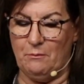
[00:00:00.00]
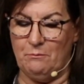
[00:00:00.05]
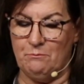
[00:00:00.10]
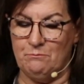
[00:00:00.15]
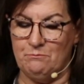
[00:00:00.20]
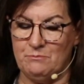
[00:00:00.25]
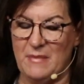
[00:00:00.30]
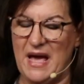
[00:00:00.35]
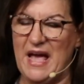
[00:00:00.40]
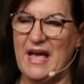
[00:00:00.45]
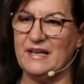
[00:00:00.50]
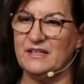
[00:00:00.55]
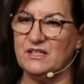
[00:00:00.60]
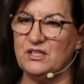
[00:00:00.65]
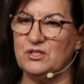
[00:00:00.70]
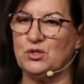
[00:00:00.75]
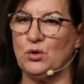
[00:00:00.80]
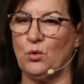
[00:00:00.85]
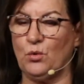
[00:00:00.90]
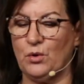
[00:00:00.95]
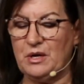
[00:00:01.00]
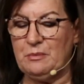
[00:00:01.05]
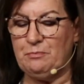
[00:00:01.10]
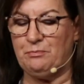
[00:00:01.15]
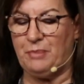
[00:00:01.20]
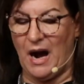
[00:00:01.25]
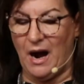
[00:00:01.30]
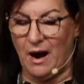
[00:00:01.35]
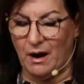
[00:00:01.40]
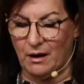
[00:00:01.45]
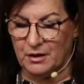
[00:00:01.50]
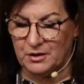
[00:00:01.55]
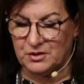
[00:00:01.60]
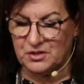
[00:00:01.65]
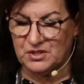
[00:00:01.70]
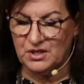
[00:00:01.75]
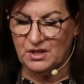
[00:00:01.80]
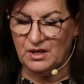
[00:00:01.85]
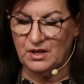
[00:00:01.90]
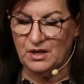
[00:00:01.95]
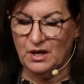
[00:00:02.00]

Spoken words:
mandatory part